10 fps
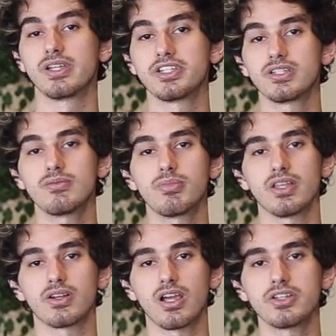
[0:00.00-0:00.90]
their region,
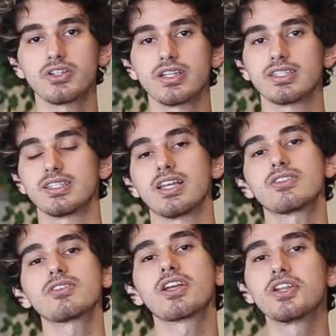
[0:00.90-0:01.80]
by their countries, is that
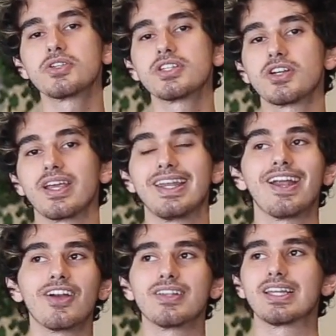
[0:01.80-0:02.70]
certain countries are
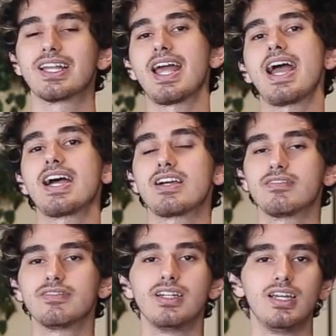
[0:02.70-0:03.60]
inherently going to
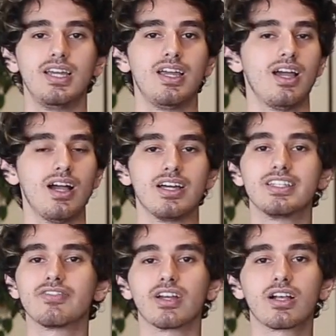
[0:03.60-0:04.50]
have
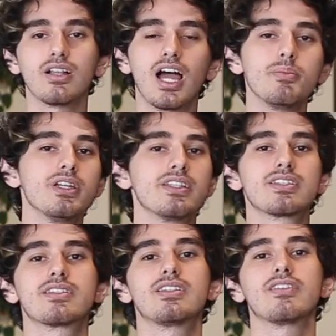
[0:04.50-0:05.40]
different
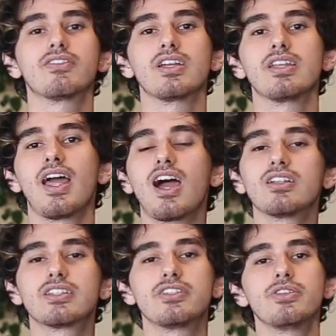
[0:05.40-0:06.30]
climates, different
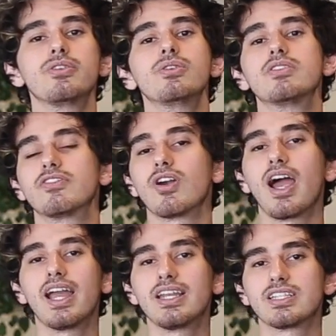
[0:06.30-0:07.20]
altitudes,
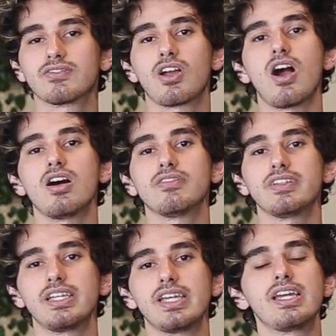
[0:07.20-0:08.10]
varieties of
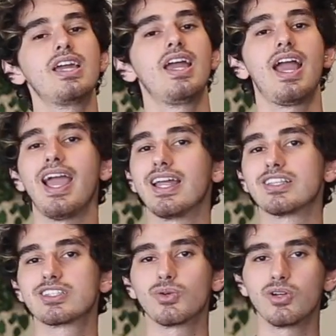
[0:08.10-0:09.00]
coffee,
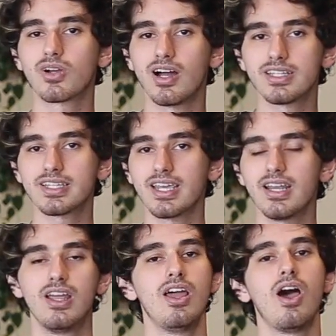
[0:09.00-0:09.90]
and soil
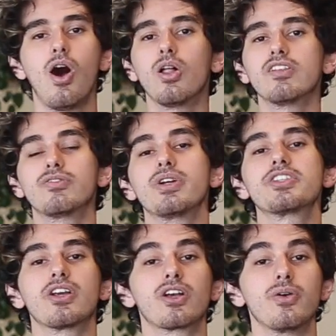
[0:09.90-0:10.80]
content, all of
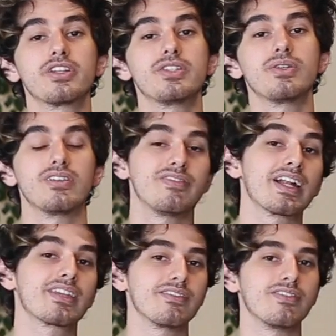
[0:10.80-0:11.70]
which are going to
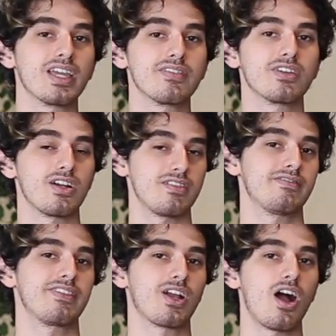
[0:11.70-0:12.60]
affect the flavor
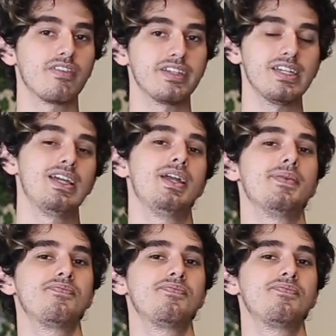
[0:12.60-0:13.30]
of the coffee.